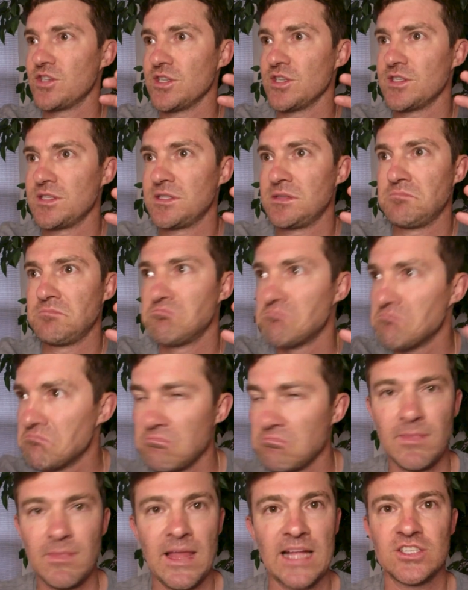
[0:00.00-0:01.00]
just
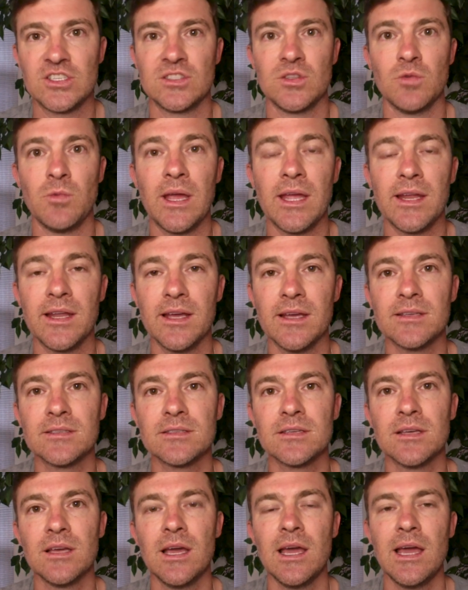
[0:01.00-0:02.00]
that's just the way it
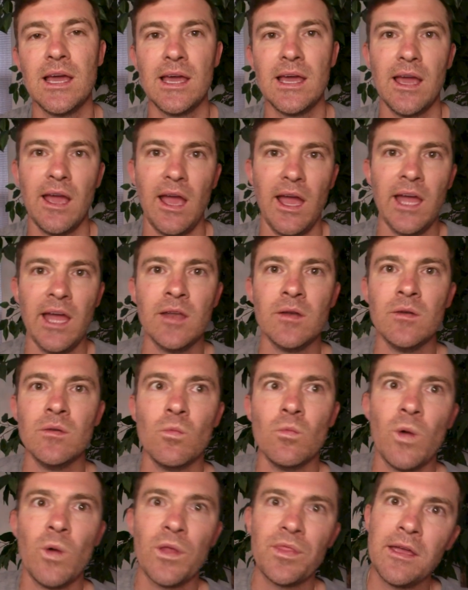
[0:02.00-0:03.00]
is. And
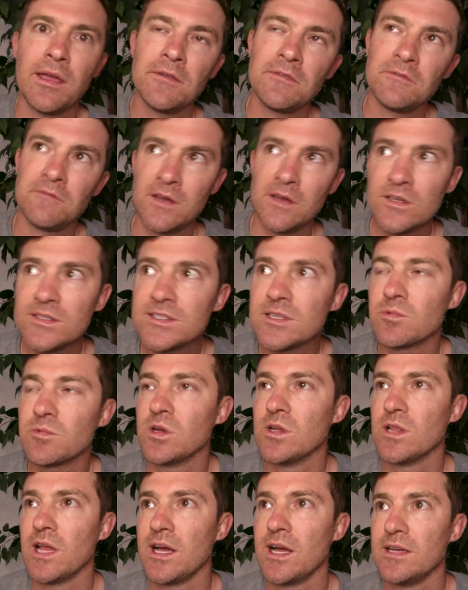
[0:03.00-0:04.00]
what they fail to
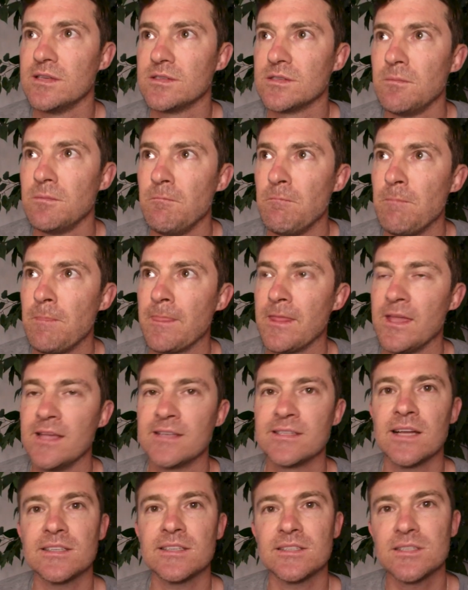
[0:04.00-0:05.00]
realize
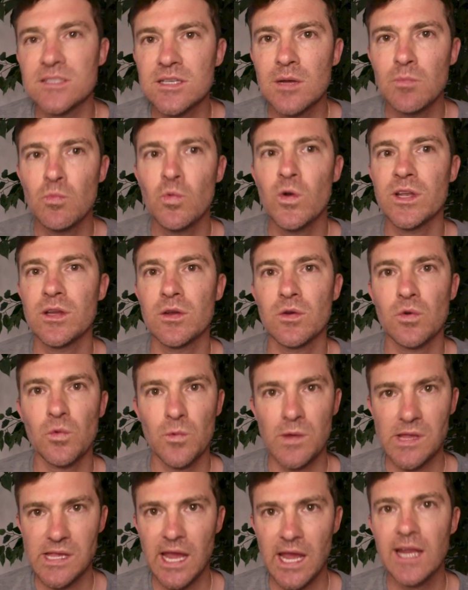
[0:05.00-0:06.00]
is that someone
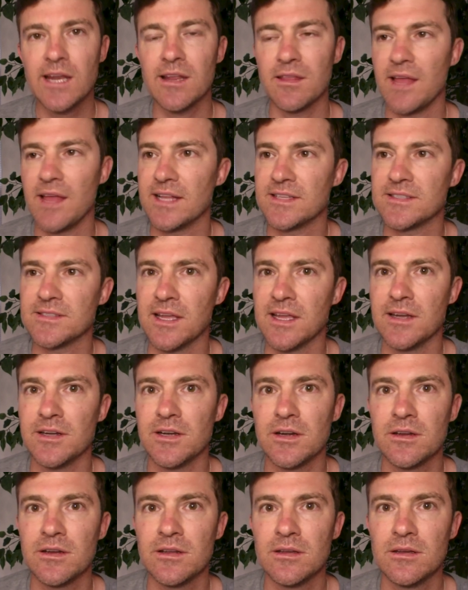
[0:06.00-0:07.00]
created that
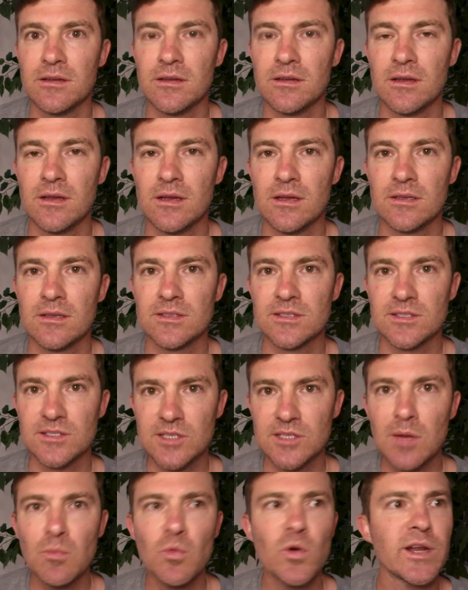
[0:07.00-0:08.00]
standard.
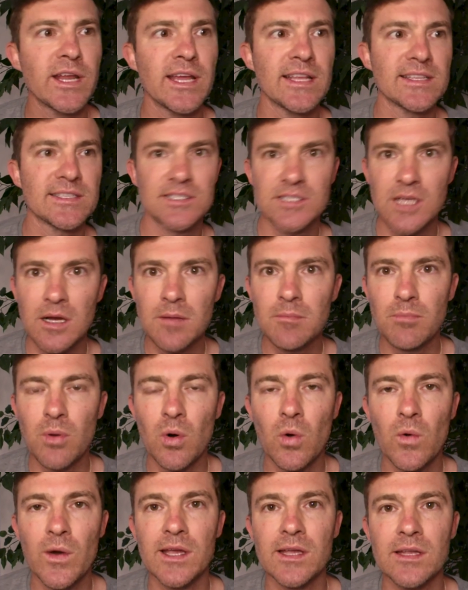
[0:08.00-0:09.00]
Someone at some
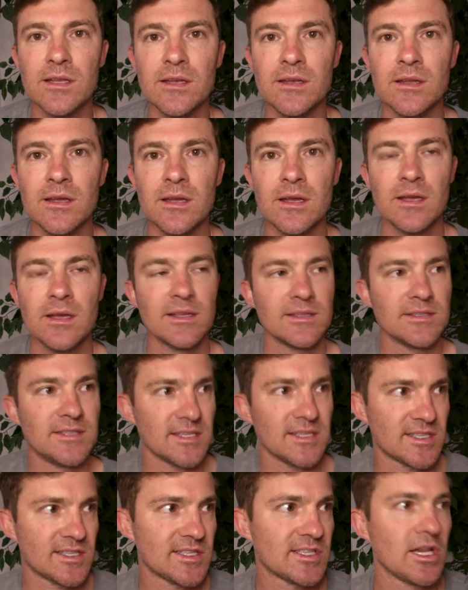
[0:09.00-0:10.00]
point
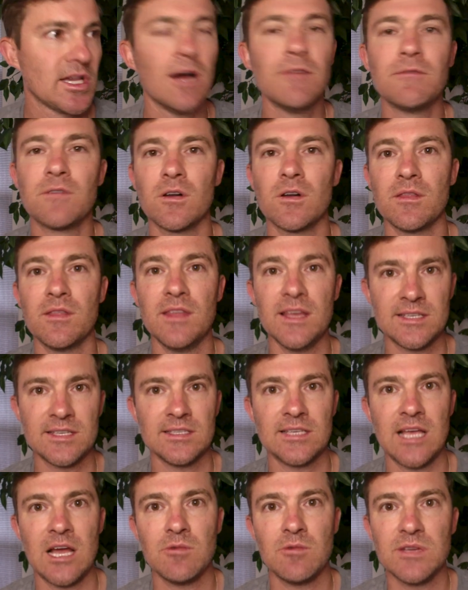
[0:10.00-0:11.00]
discovered this
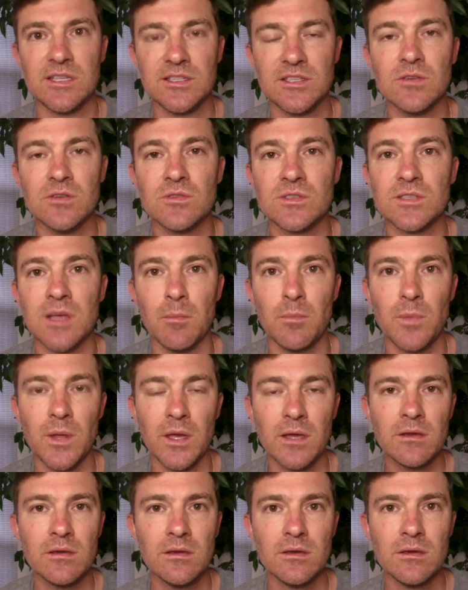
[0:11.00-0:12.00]
is how we do
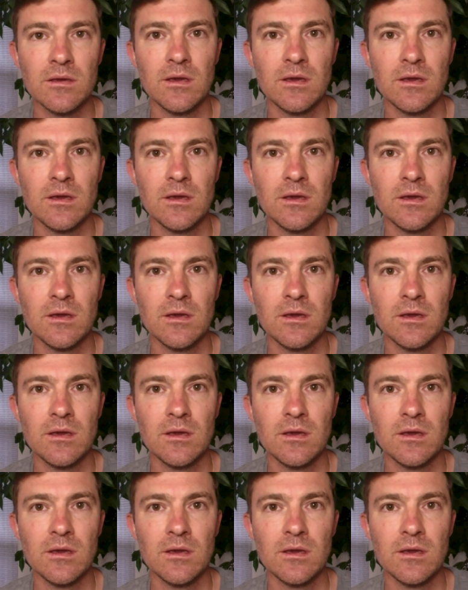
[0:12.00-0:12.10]
something,